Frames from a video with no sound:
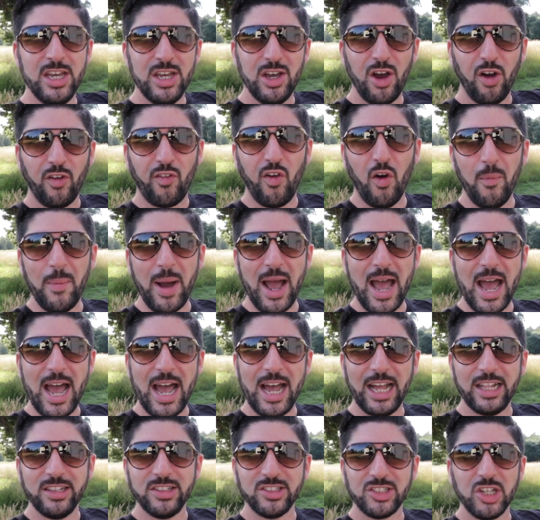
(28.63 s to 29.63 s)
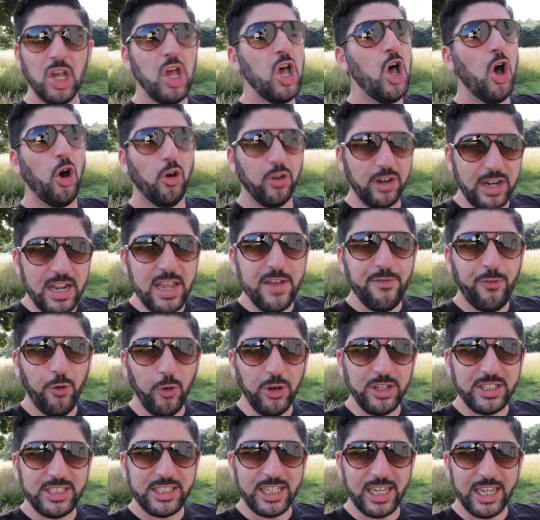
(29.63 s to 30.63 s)
I've got my hands on an
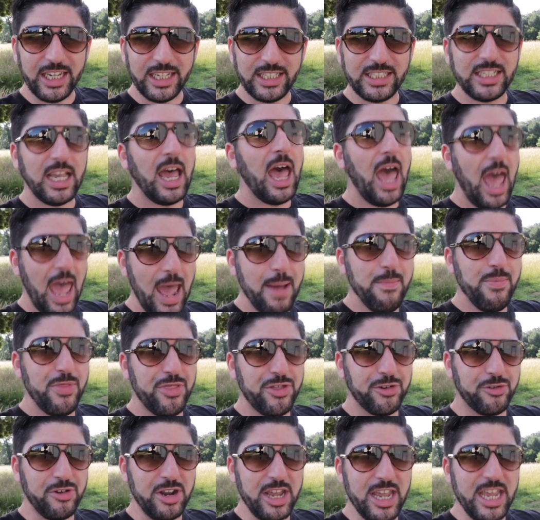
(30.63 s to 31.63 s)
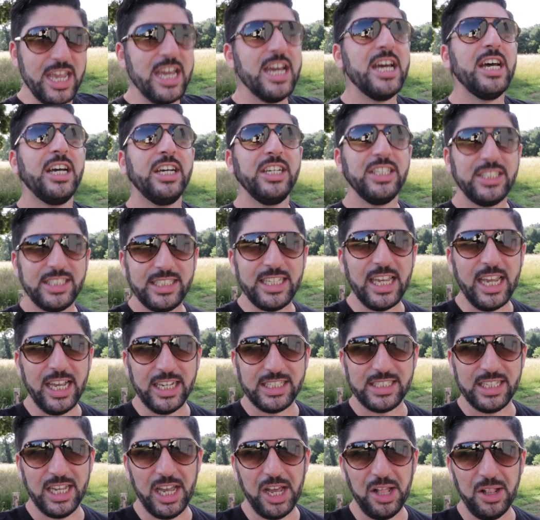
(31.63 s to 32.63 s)
E46 M3
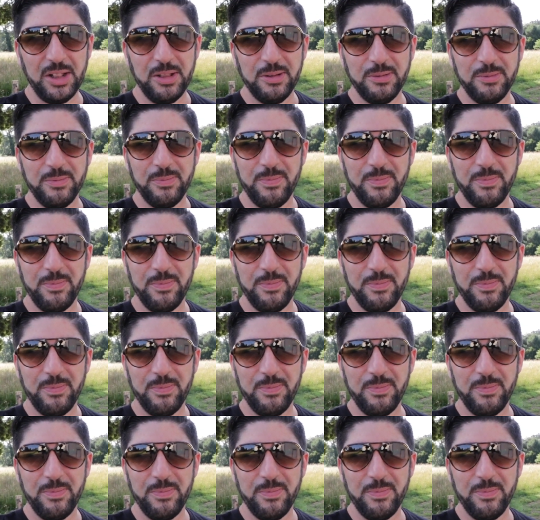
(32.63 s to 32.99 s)
CSL.